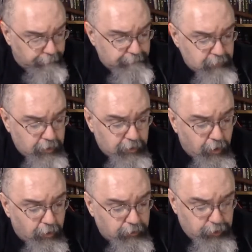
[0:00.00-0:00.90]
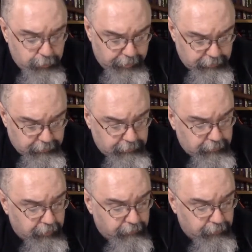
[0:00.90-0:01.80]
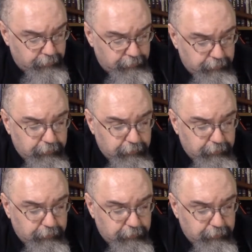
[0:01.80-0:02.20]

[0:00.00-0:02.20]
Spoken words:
There are 2 pages of them,